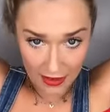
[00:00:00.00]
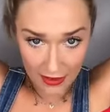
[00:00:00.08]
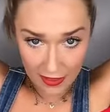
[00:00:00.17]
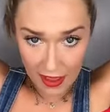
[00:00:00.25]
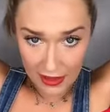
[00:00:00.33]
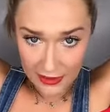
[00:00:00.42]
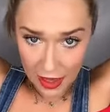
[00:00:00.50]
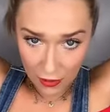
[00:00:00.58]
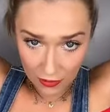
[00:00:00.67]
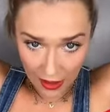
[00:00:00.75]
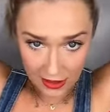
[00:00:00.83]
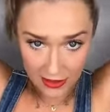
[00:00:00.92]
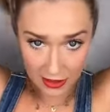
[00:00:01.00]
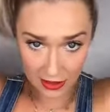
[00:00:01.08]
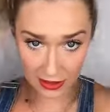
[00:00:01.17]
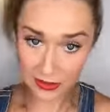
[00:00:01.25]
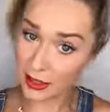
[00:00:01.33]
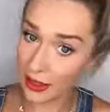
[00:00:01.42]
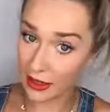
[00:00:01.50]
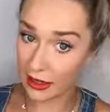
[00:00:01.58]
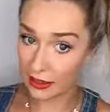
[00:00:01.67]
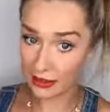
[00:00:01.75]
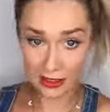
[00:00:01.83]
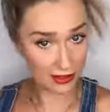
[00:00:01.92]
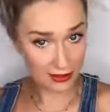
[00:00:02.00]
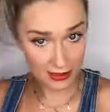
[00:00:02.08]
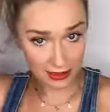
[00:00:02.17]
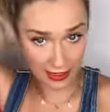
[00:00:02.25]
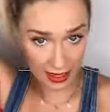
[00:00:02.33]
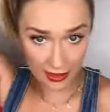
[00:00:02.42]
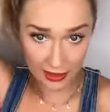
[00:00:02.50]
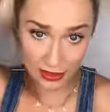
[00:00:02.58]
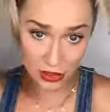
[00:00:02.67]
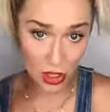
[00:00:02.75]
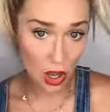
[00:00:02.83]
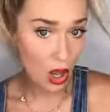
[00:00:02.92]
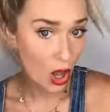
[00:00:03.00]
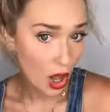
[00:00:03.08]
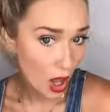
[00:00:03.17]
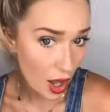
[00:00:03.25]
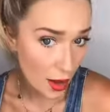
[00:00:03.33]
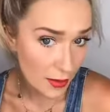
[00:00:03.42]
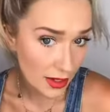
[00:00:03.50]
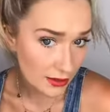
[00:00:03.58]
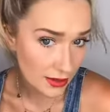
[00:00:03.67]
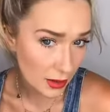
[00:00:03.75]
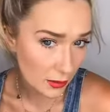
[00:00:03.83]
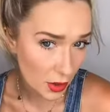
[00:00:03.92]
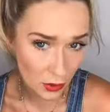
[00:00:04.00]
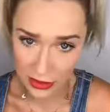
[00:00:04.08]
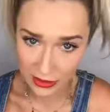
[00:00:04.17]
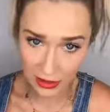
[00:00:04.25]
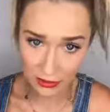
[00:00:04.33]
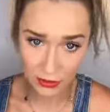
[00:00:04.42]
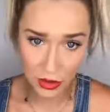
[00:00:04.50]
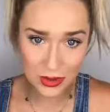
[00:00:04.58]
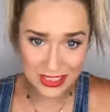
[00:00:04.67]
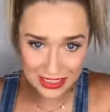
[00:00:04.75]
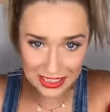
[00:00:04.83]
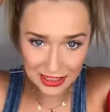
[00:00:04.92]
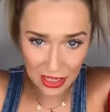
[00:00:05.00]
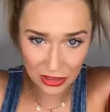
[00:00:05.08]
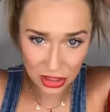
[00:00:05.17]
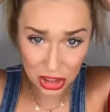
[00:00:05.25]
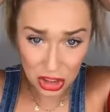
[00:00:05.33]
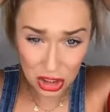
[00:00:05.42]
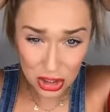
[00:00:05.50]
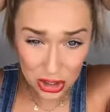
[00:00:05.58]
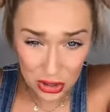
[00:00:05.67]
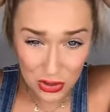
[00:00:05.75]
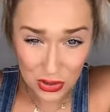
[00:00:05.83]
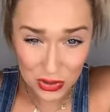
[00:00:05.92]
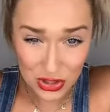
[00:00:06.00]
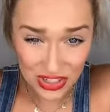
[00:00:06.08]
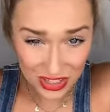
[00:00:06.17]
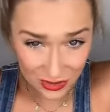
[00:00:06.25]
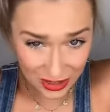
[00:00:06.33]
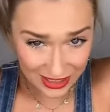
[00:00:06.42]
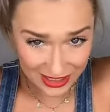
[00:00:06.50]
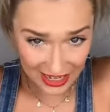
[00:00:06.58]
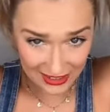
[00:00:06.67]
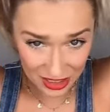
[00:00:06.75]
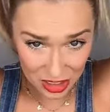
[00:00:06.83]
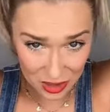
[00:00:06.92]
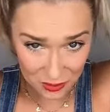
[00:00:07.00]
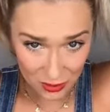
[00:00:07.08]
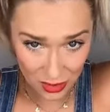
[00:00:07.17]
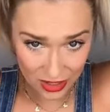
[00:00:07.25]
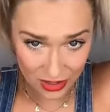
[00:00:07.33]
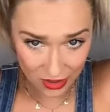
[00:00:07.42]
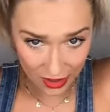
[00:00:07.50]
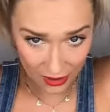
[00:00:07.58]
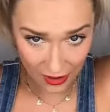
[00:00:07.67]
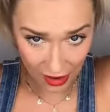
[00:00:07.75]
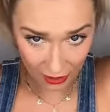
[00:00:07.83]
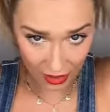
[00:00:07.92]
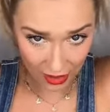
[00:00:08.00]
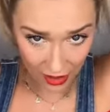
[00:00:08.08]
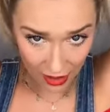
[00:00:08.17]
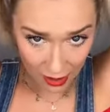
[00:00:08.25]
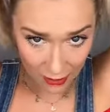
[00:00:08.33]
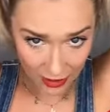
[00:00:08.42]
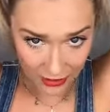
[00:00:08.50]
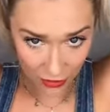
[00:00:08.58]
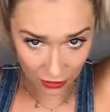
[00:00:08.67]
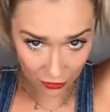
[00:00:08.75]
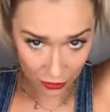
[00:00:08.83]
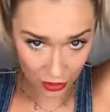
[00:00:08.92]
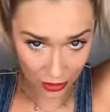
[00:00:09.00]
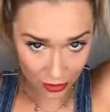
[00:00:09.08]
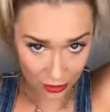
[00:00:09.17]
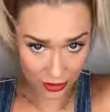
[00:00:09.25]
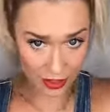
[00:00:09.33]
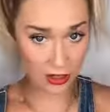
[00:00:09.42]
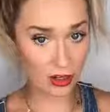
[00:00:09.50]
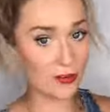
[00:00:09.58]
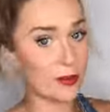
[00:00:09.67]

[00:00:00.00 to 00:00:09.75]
And that's how fast it is and easy it is to get this amazing ponytail. You can see the huge difference, guys. It spreads your hair out, makes it look fuller, thicker.